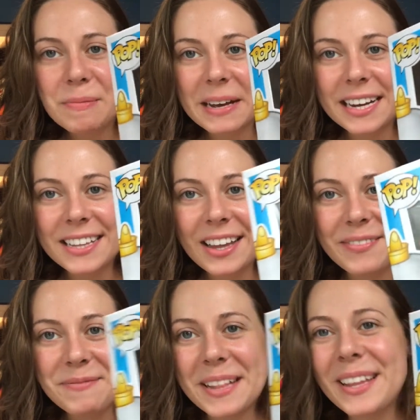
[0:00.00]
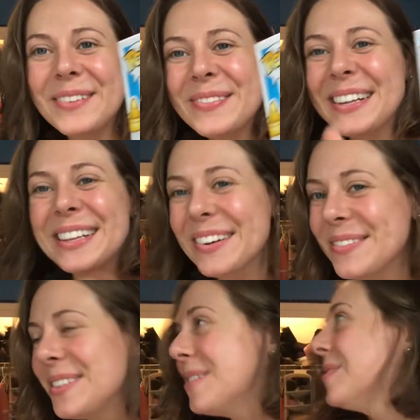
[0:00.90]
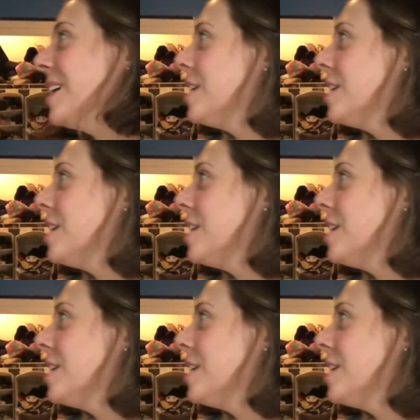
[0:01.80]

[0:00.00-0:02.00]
Oh my god, I love him so much.